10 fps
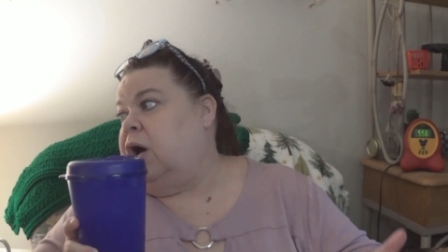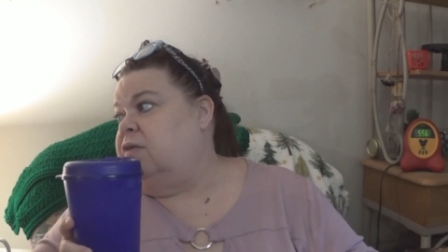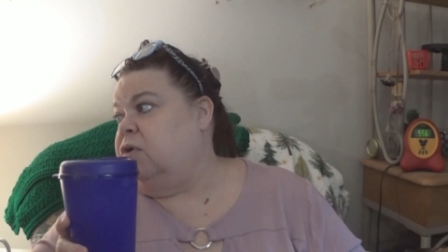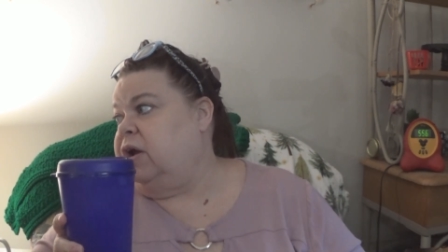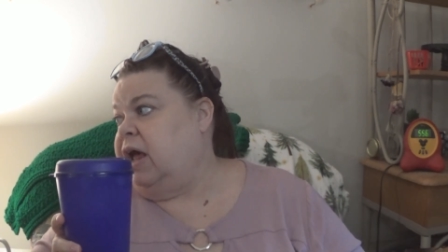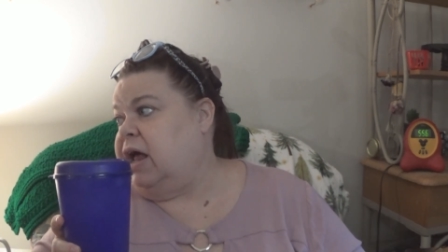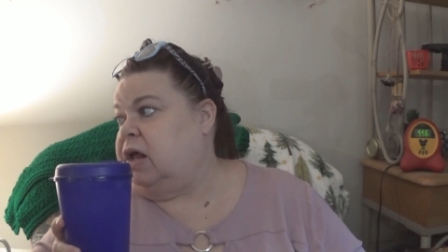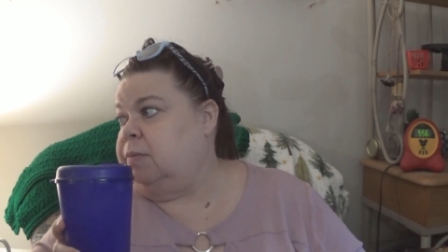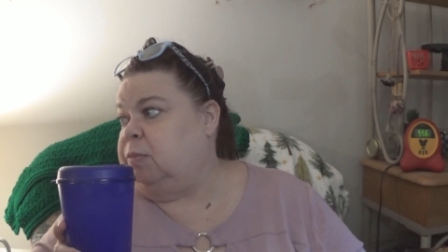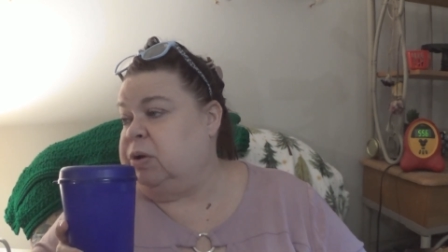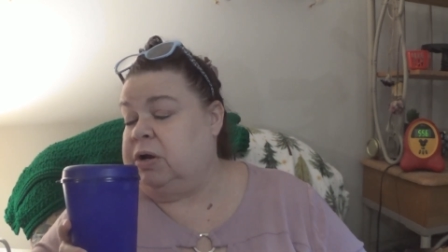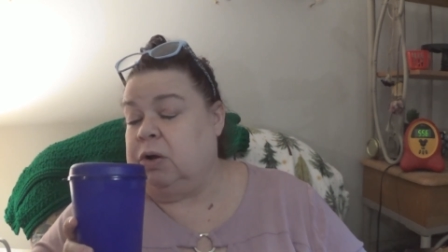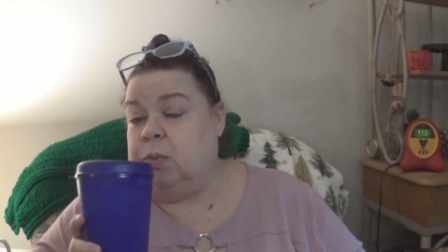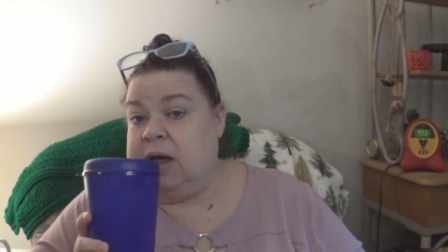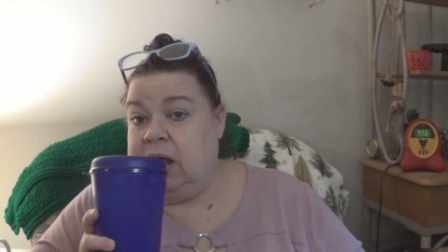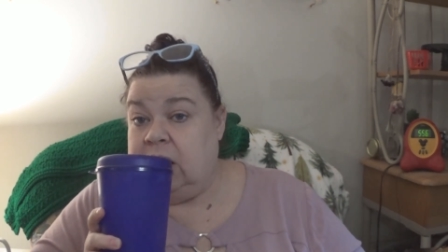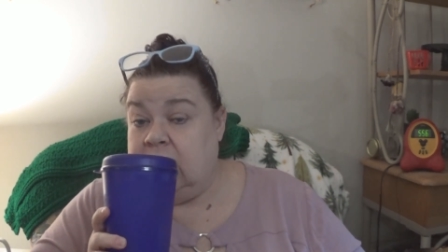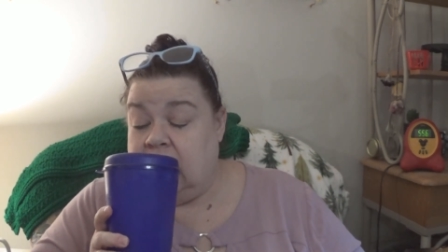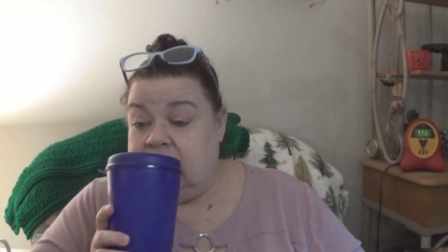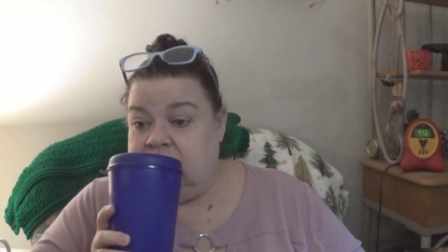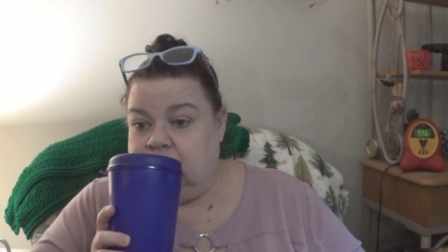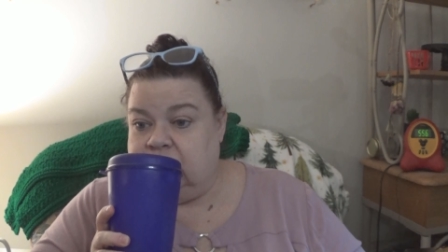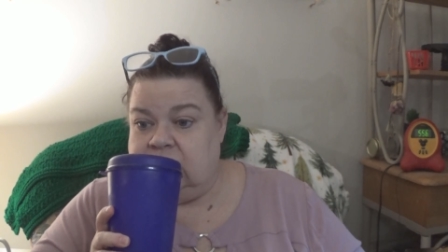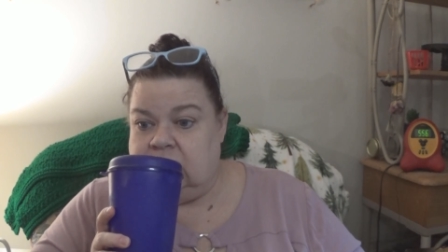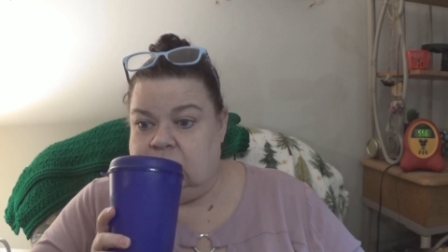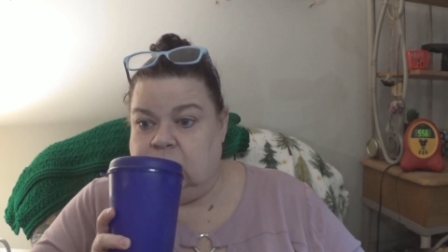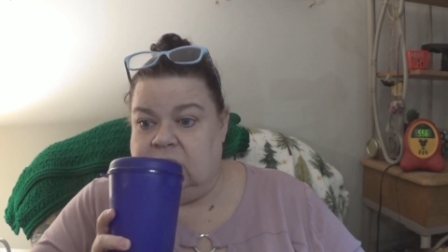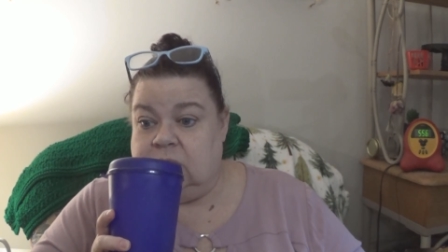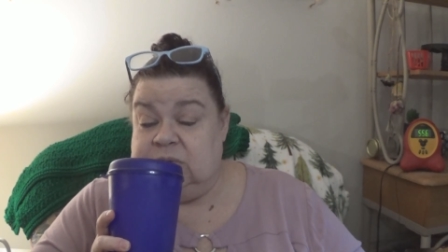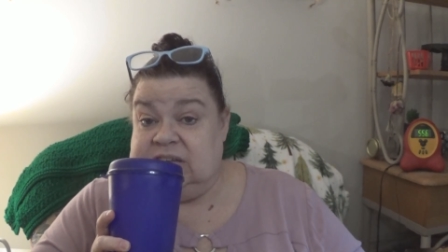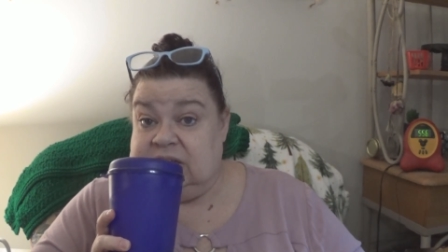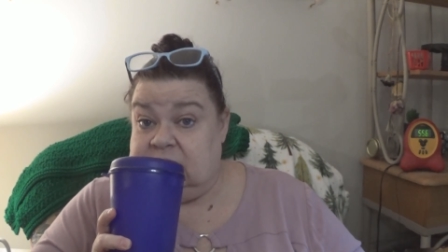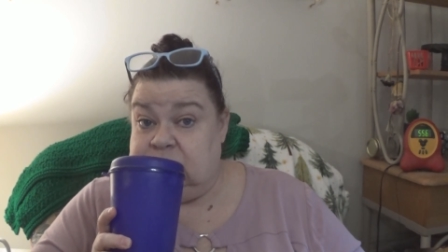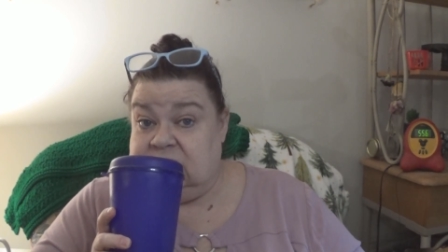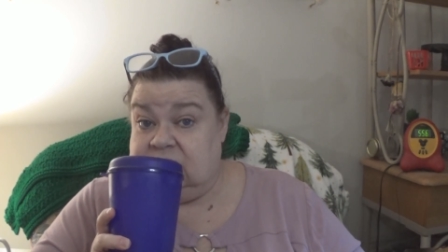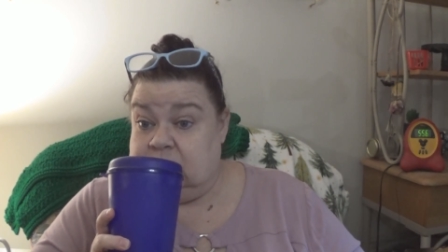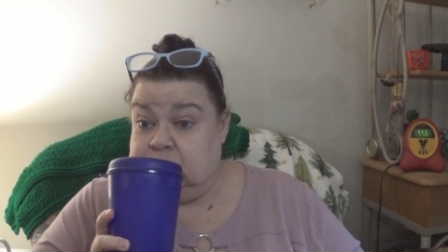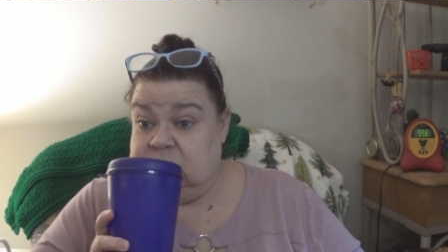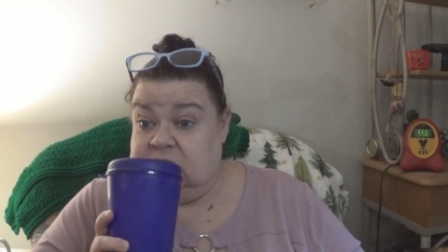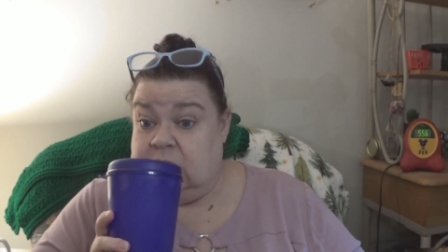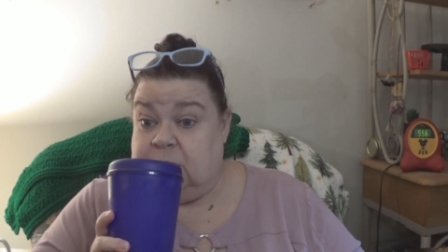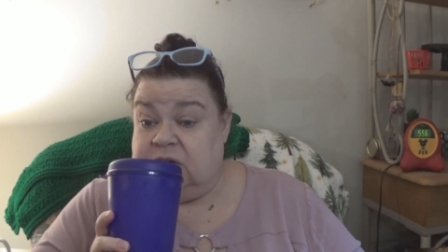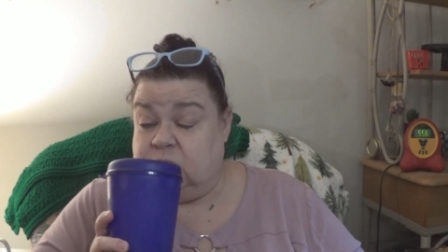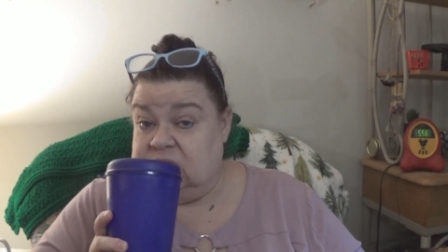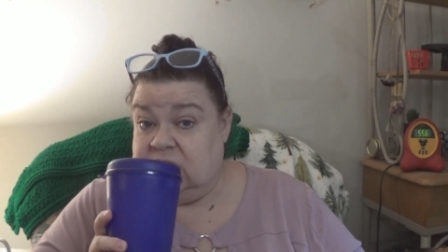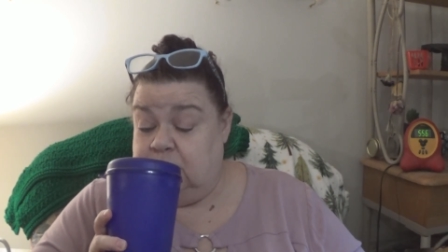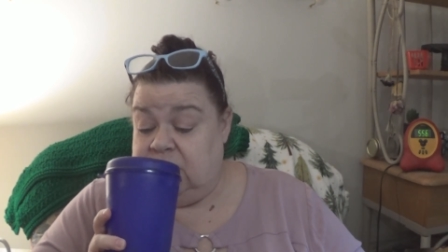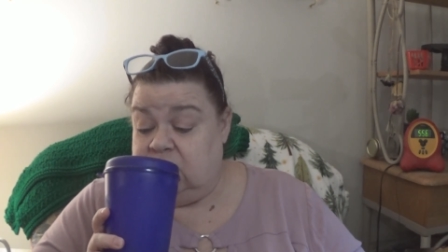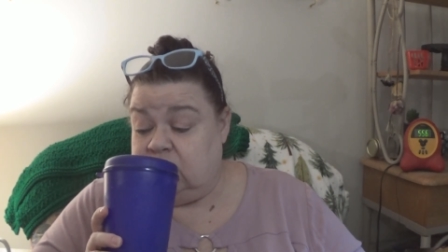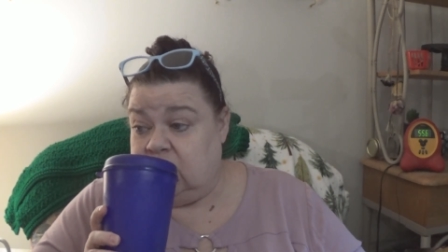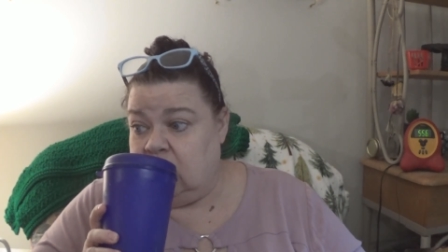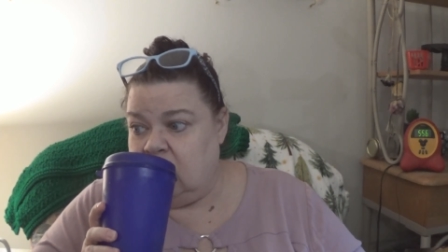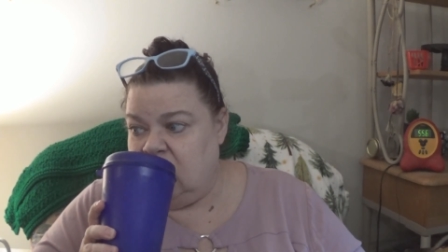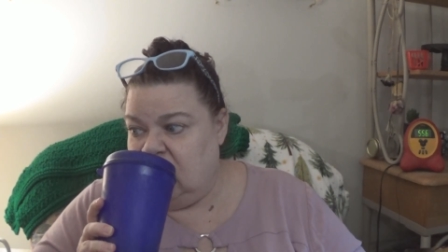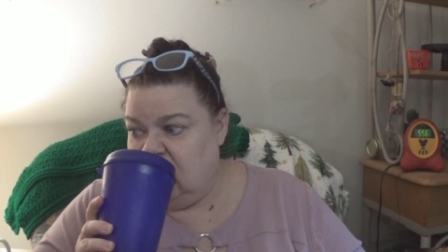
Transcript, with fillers: I've already had hubby put it away. I didn't want it where it could be seen because the person that I bought it for is going to be here tomorrow.